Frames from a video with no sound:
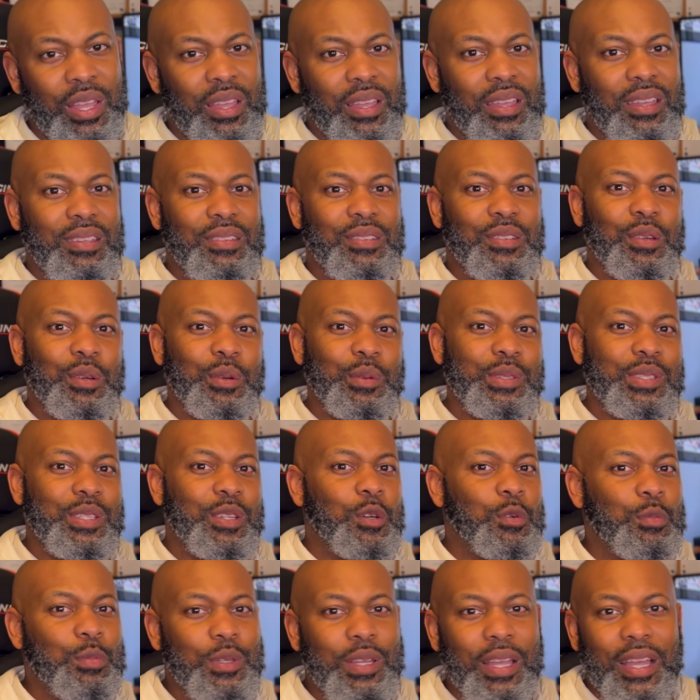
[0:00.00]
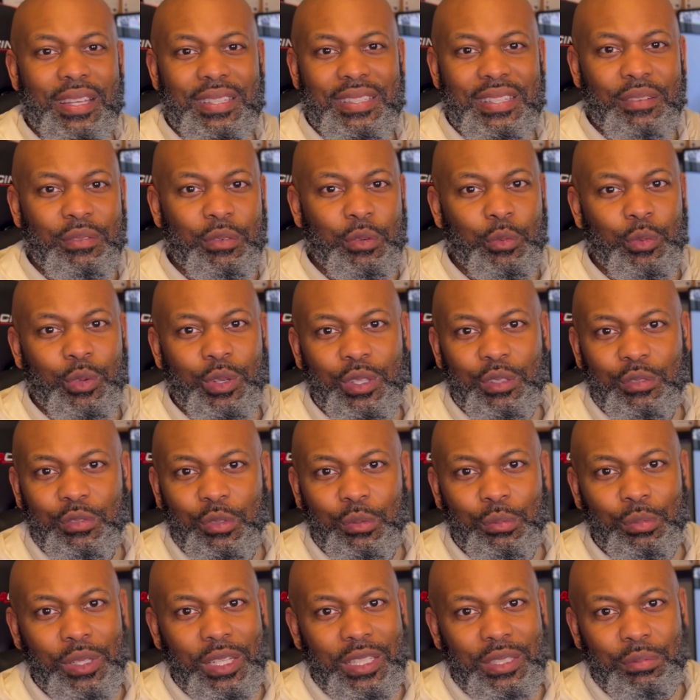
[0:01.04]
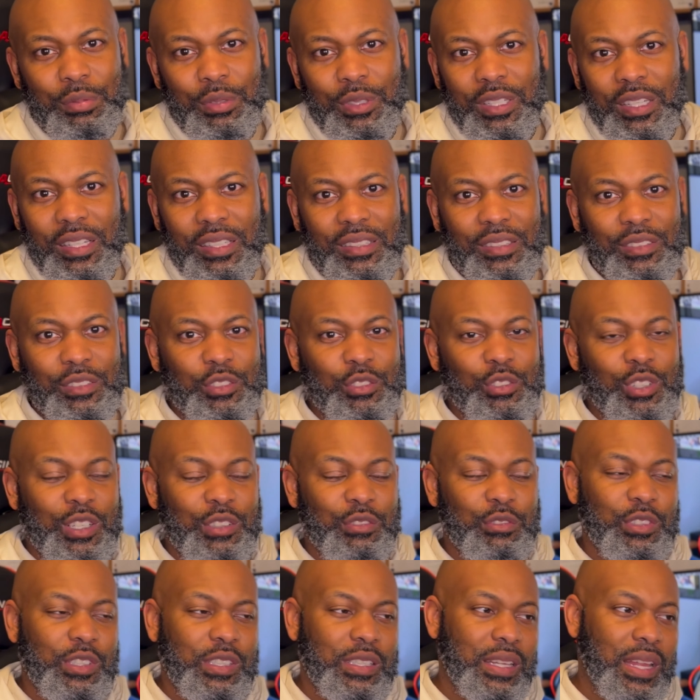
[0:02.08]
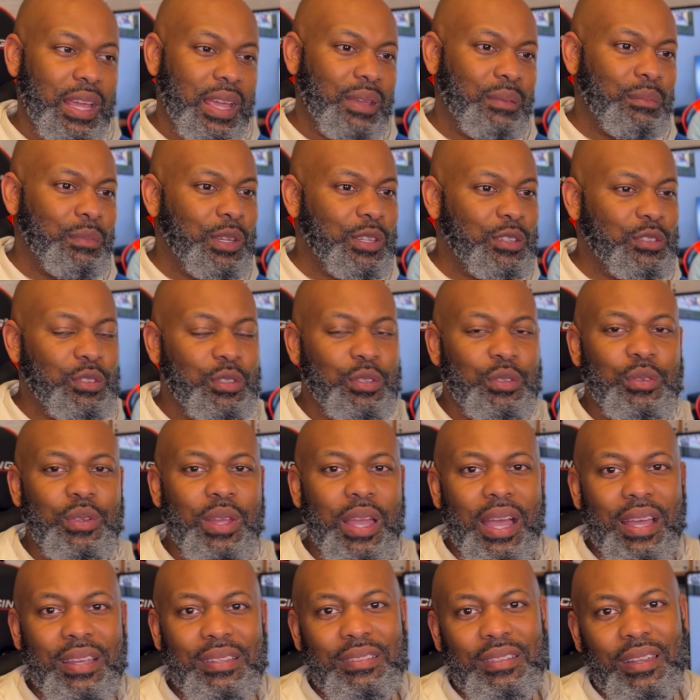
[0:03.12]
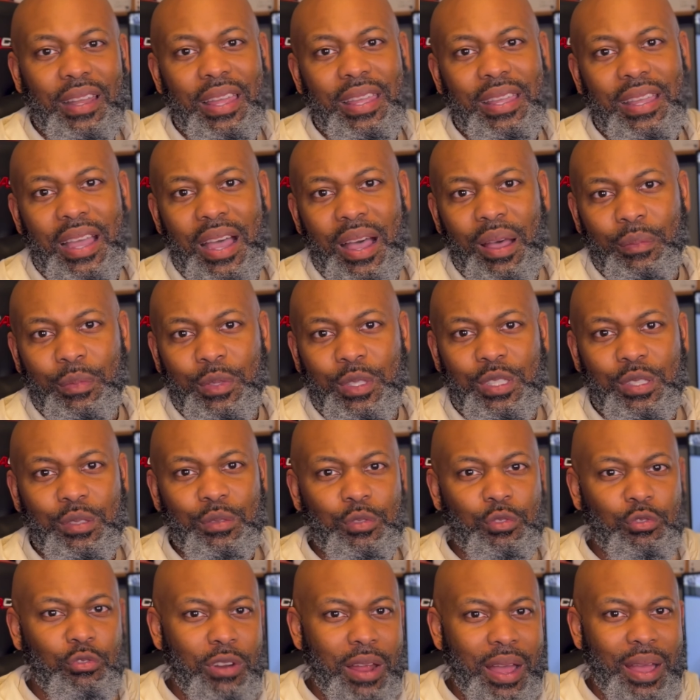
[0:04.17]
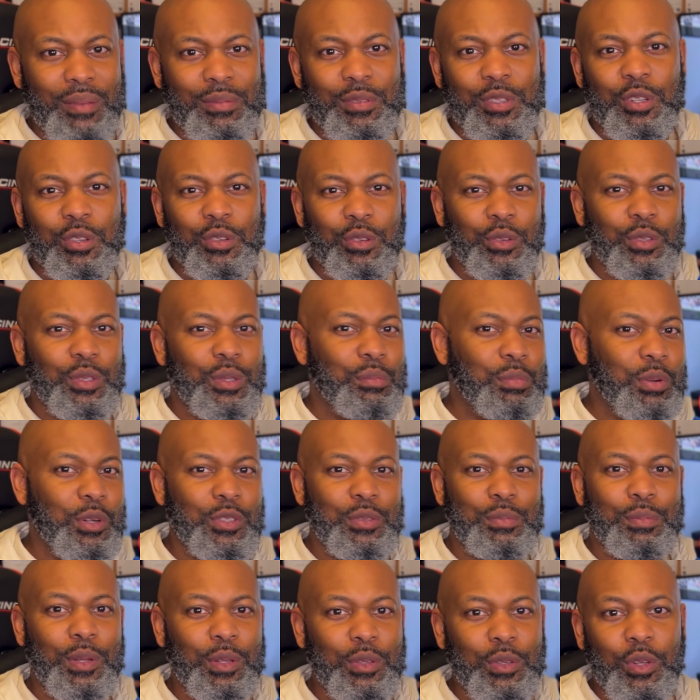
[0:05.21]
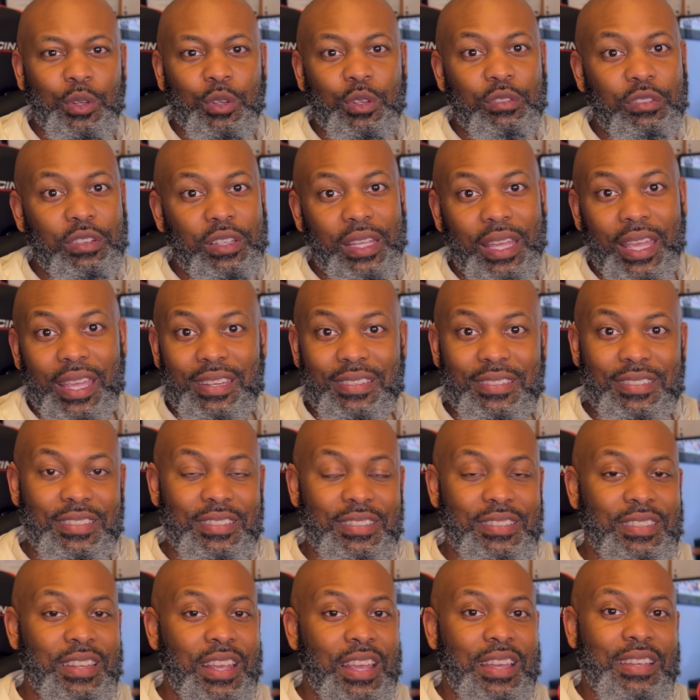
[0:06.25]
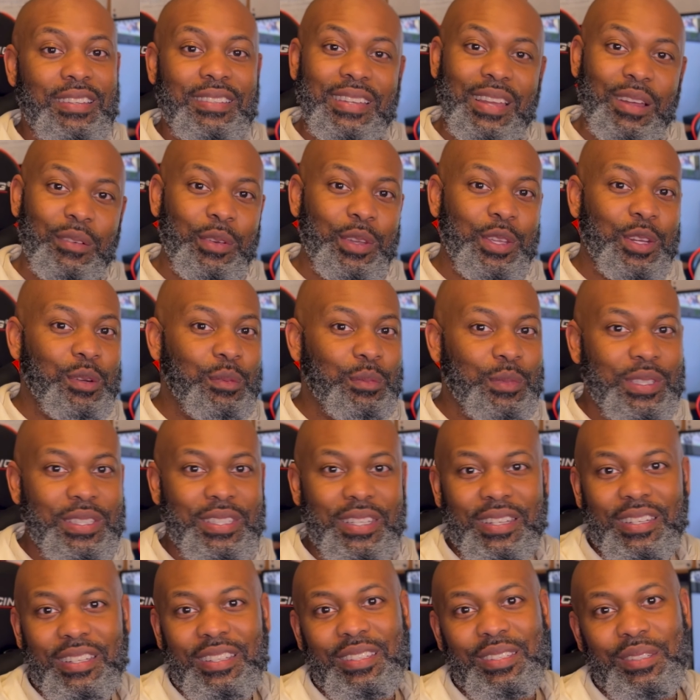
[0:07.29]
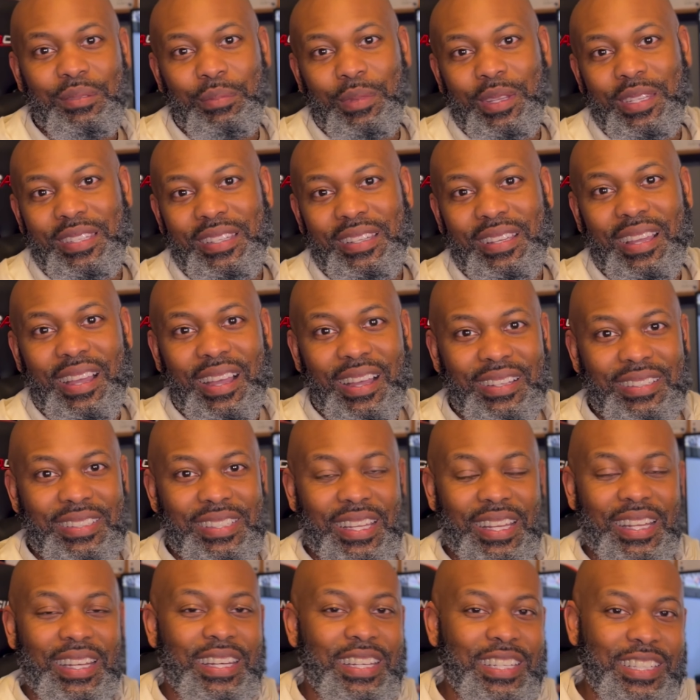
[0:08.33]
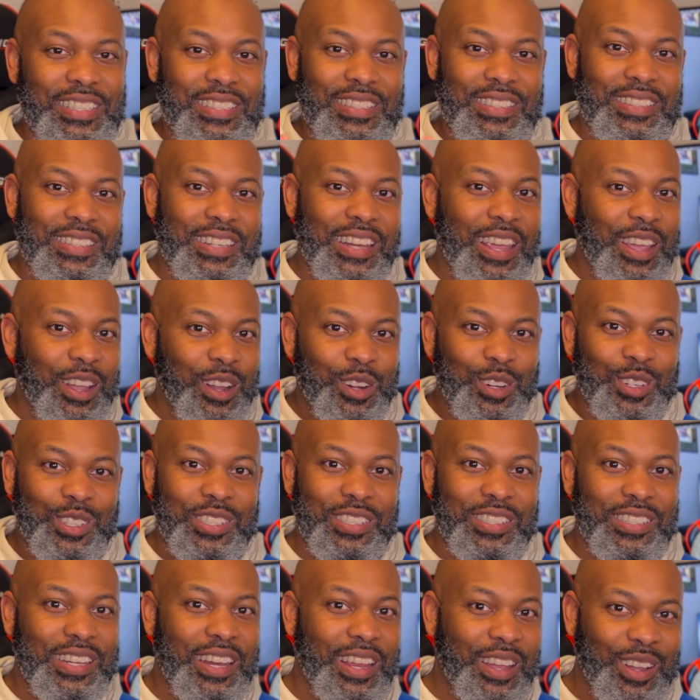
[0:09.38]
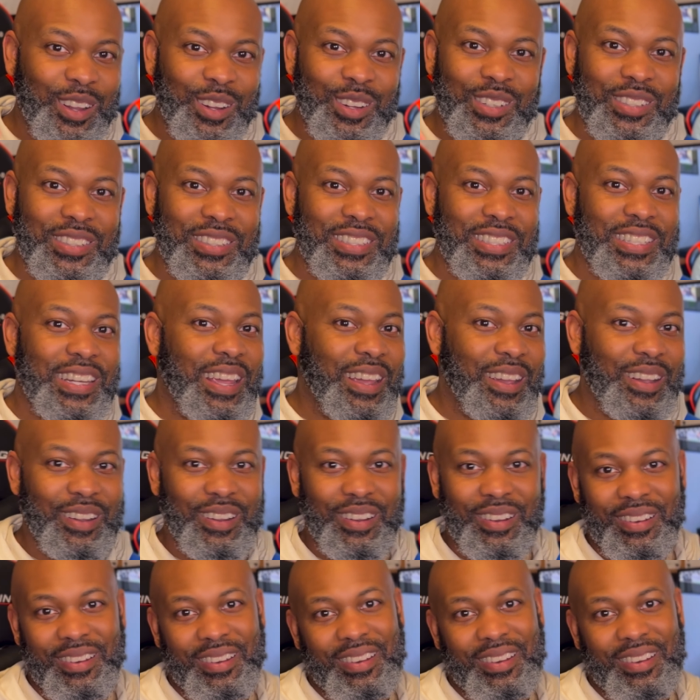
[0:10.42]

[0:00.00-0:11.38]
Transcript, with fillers: As always, I hope you guys have a wonderful, blessed, productive, stress-free day. Make sure you guys like, comment, subscribe, turn on your post bell notifications so that way you don't miss any of this amazing content. Share, share, share.